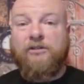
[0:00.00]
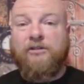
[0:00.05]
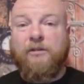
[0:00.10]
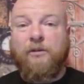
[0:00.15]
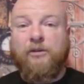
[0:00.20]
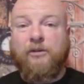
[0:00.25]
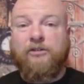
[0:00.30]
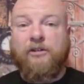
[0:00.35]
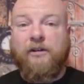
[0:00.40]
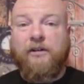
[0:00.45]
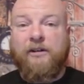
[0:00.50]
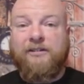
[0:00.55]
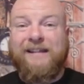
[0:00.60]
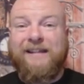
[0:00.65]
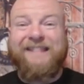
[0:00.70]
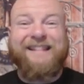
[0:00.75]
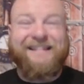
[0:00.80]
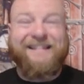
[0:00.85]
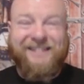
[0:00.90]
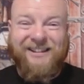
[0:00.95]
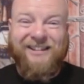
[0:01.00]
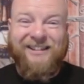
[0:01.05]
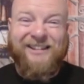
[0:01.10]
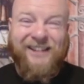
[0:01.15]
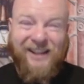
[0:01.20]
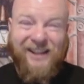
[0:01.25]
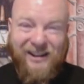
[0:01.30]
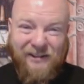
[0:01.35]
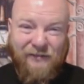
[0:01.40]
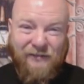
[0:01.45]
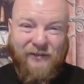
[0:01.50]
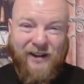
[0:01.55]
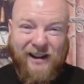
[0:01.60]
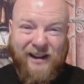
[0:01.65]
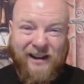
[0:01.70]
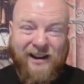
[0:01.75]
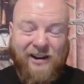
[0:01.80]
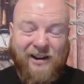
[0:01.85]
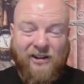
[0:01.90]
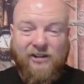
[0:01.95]
in the book series. That's a lot of
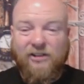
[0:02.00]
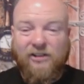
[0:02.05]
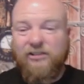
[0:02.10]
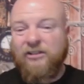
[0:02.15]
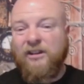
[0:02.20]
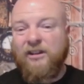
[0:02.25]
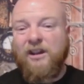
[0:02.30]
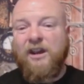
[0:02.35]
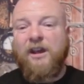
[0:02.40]
freaking characters.